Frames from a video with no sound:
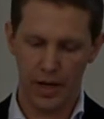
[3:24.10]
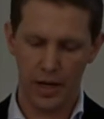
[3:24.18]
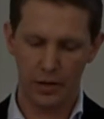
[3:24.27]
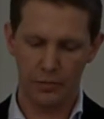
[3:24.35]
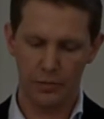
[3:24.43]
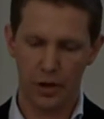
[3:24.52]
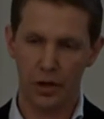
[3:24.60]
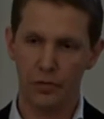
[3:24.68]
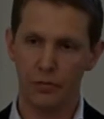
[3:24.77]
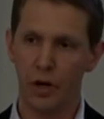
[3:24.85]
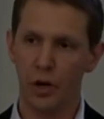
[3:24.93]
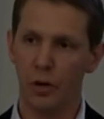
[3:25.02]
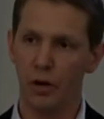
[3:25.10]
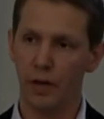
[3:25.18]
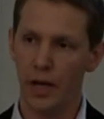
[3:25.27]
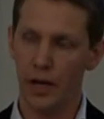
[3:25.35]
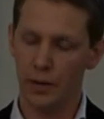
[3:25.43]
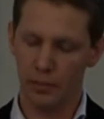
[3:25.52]
on any further
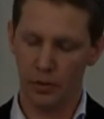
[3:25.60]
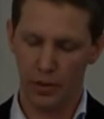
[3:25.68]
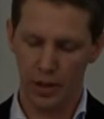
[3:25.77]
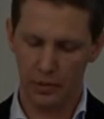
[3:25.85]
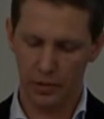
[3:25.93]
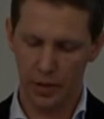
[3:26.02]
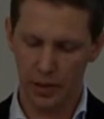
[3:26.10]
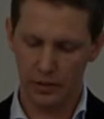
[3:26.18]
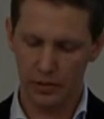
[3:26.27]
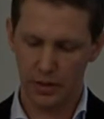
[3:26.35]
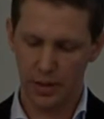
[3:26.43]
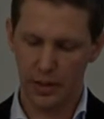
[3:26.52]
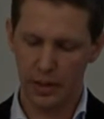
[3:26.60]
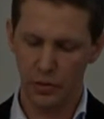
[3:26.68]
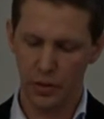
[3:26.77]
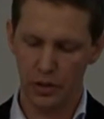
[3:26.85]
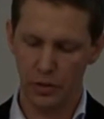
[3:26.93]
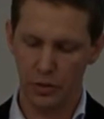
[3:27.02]
flow of unemployed immigrants,
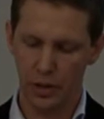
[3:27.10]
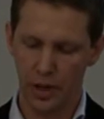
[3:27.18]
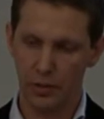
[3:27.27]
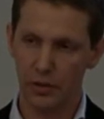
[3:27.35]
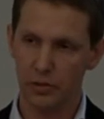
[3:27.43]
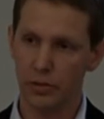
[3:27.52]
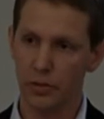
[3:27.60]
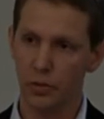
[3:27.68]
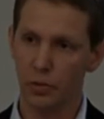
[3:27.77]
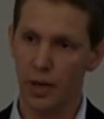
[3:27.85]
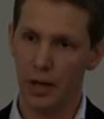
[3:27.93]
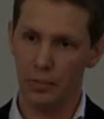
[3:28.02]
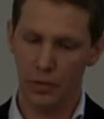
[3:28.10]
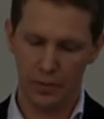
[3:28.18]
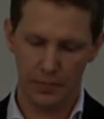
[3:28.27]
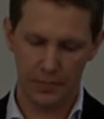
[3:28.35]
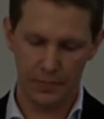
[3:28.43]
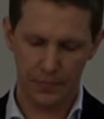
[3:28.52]
including newcomers, to
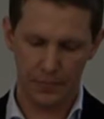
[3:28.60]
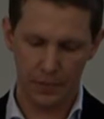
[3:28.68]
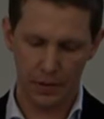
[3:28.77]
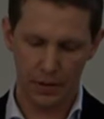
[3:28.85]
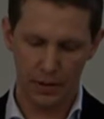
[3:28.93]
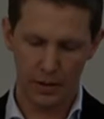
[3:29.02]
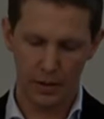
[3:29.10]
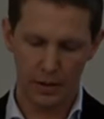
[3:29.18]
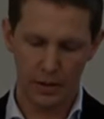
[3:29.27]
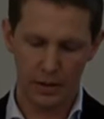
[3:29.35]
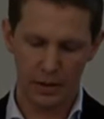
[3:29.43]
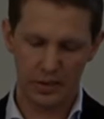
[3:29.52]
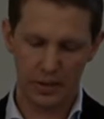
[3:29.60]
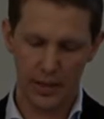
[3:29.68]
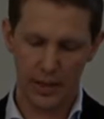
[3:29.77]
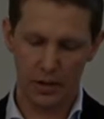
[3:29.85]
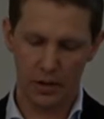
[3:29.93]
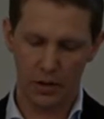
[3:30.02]
Malmö.
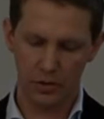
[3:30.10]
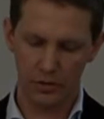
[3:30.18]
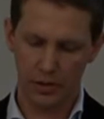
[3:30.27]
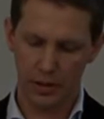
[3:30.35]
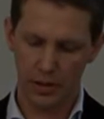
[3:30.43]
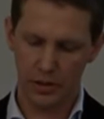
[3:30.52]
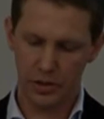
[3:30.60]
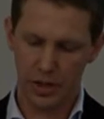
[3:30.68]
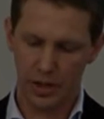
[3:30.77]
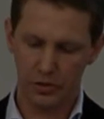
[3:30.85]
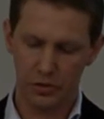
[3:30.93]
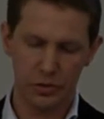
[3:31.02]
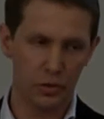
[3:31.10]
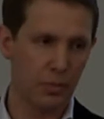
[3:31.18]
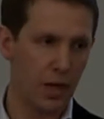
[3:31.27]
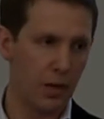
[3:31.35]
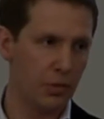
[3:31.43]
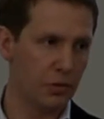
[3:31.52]
Sahlin answered that she
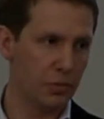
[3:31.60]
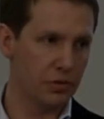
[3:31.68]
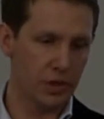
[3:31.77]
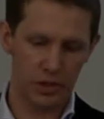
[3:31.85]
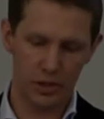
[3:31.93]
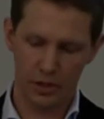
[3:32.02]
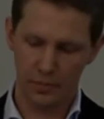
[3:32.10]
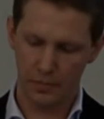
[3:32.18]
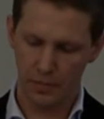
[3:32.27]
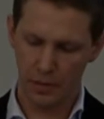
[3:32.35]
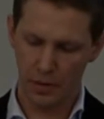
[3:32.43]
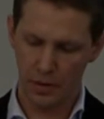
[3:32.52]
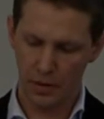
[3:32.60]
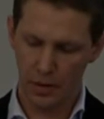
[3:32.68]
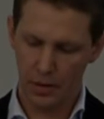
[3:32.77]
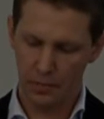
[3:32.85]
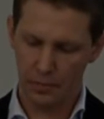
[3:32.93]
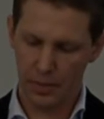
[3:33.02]
understood Malmö's position,
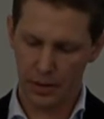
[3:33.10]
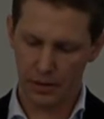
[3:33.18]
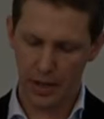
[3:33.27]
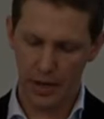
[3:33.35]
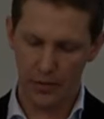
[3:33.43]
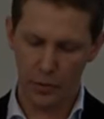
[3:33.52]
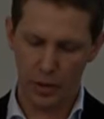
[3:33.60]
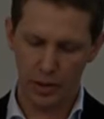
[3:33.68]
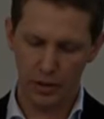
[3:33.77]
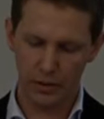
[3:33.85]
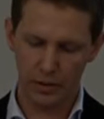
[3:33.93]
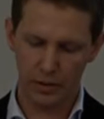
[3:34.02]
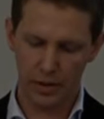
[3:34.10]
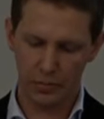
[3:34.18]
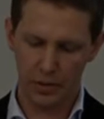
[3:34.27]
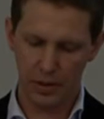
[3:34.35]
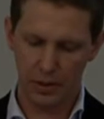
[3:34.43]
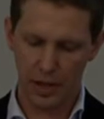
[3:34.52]
but that everyone
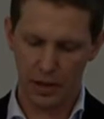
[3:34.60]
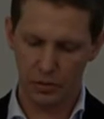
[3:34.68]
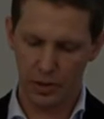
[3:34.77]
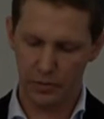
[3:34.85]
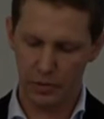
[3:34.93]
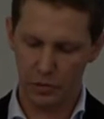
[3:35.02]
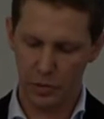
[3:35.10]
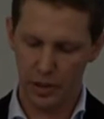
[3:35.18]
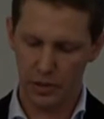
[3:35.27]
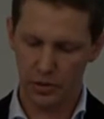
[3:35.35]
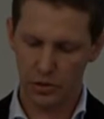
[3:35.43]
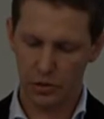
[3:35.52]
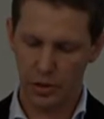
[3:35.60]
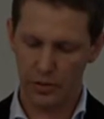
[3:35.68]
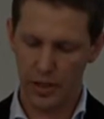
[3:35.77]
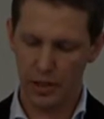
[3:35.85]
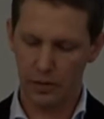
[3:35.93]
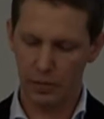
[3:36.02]
that has been allowed to live in Sweden
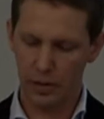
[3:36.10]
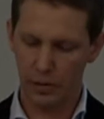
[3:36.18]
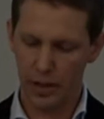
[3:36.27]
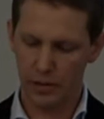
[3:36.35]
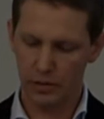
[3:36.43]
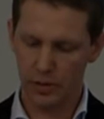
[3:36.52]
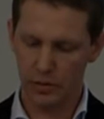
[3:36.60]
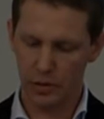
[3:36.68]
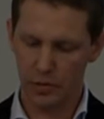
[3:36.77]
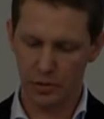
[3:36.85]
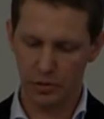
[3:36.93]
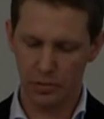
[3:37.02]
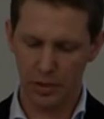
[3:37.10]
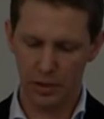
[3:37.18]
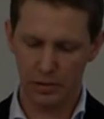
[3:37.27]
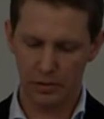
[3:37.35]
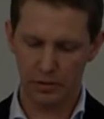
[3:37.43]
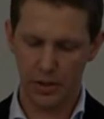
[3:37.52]
should have equal rights and
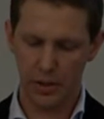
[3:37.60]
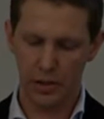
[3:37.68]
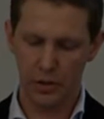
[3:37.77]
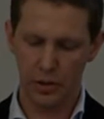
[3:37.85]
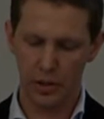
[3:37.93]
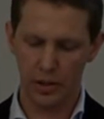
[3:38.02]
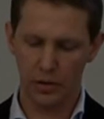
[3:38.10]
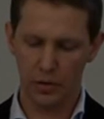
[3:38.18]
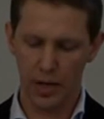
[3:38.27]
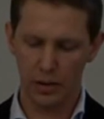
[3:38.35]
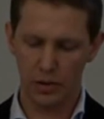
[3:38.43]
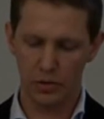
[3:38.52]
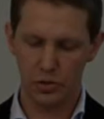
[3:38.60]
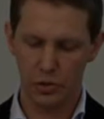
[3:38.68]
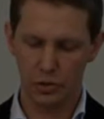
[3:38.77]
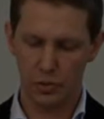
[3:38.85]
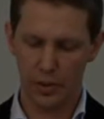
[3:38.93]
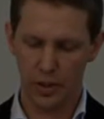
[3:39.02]
responsibilities, including the right
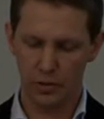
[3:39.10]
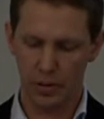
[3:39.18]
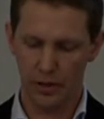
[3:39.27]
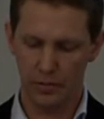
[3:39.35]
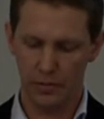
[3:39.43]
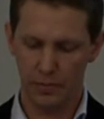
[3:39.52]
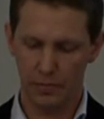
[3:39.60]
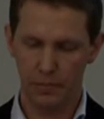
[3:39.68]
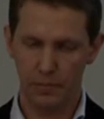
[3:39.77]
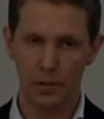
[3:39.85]
to choose where to live.